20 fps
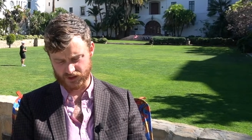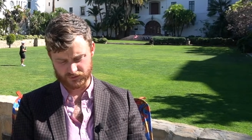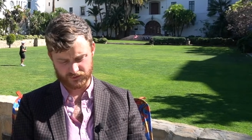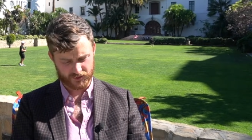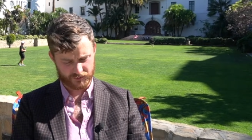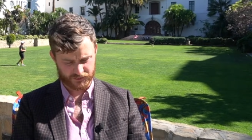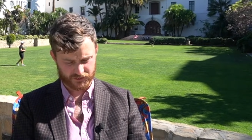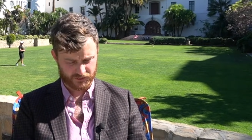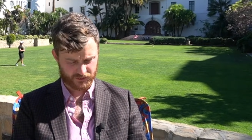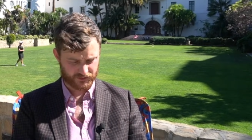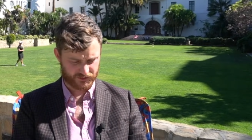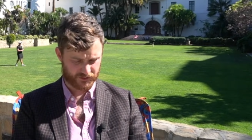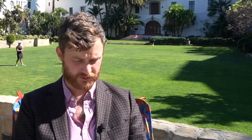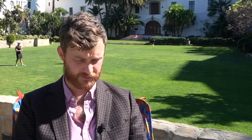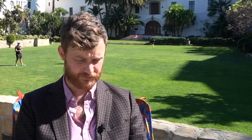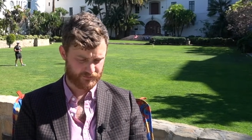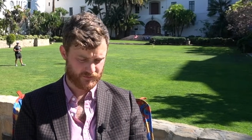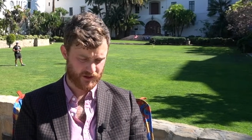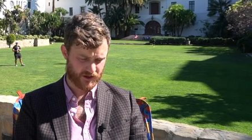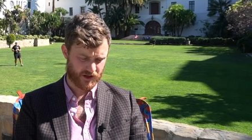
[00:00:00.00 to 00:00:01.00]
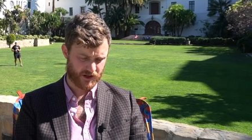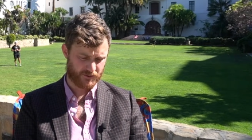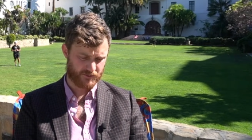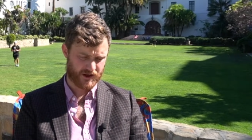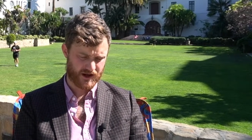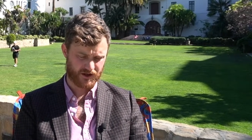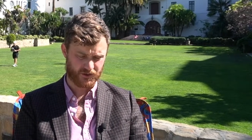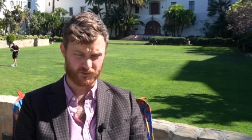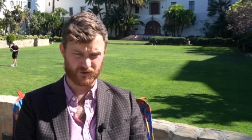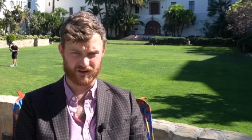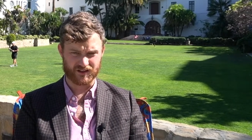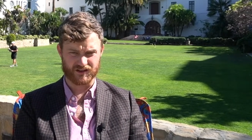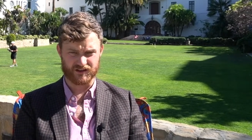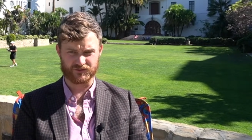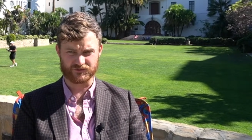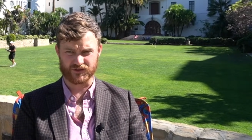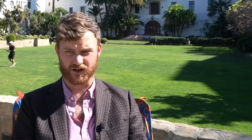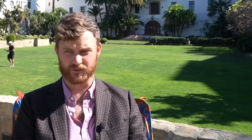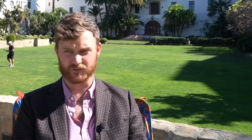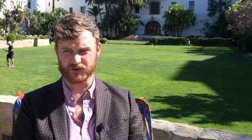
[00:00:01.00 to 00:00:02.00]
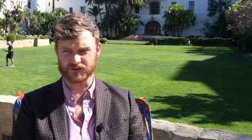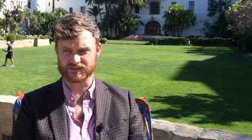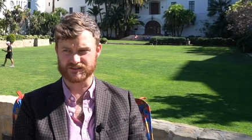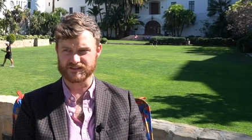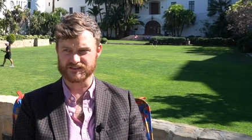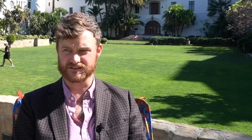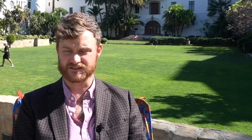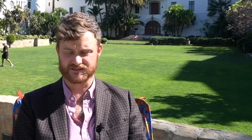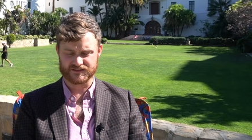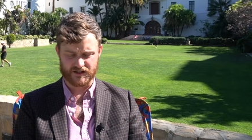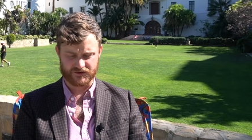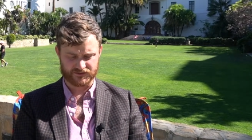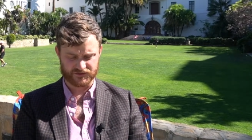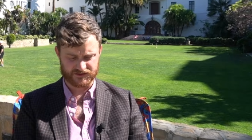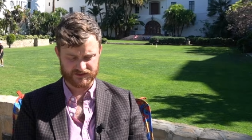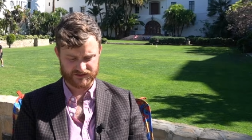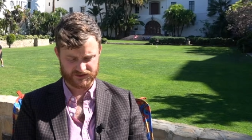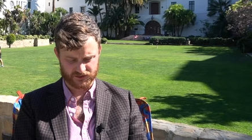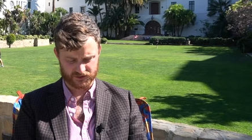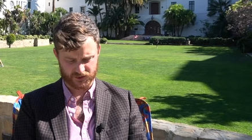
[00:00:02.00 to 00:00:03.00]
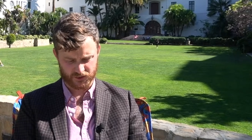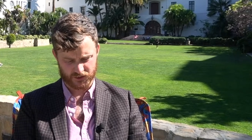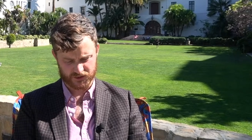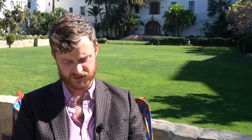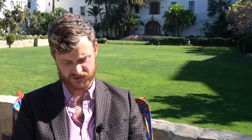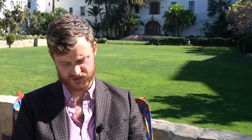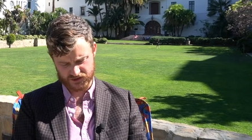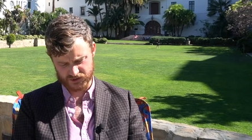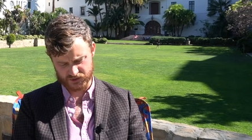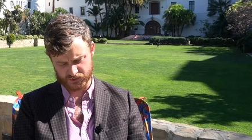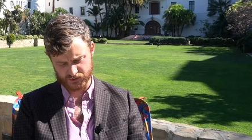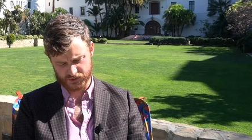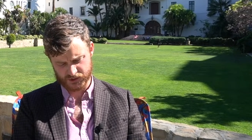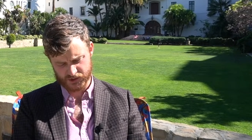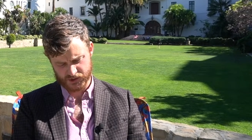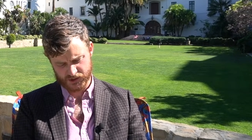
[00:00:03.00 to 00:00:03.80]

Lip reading: liberalism, any one of these frameworks is definitely still going to